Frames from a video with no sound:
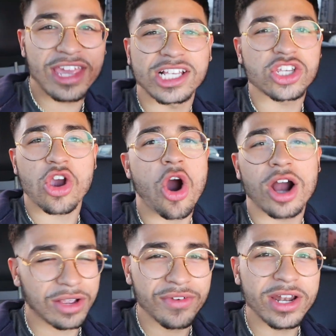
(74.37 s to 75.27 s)
thing is
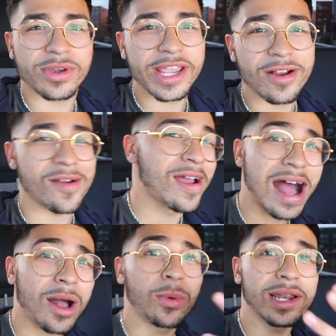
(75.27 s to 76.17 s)
called. I really don't care.
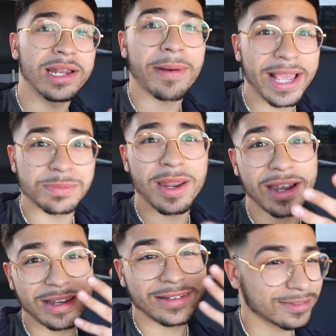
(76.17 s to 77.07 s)
I Willie the bike's
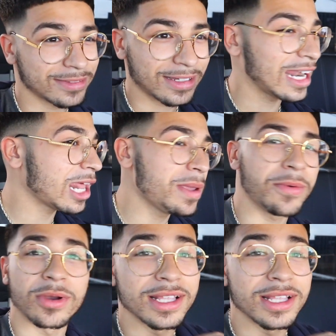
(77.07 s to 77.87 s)
better than a lot of people.